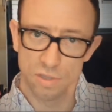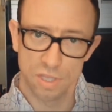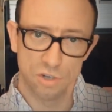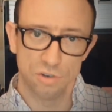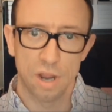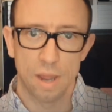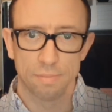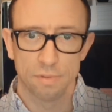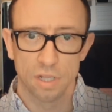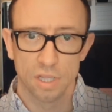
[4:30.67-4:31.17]
They
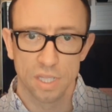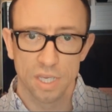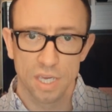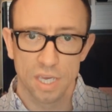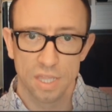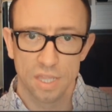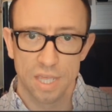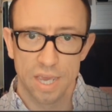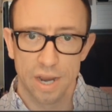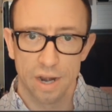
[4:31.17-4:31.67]
dropped a link
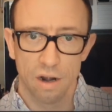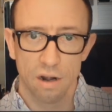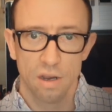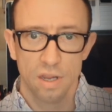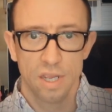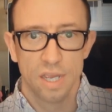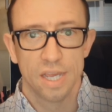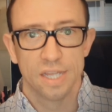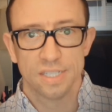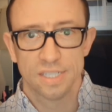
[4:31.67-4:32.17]
in there
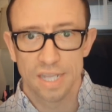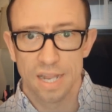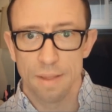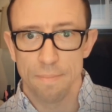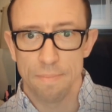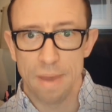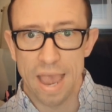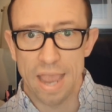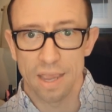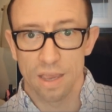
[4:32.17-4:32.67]
and sent
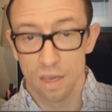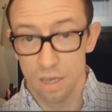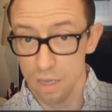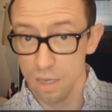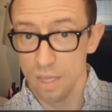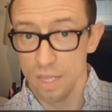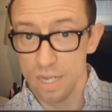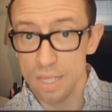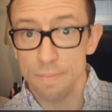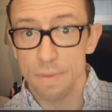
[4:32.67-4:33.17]
it back,
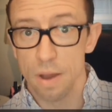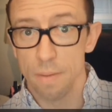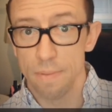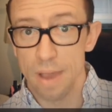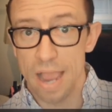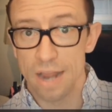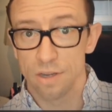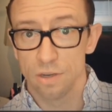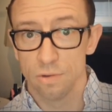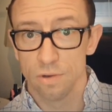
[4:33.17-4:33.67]
an email
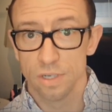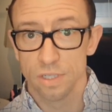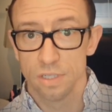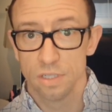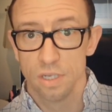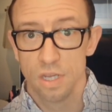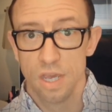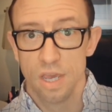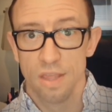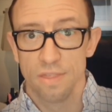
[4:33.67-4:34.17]
back to us.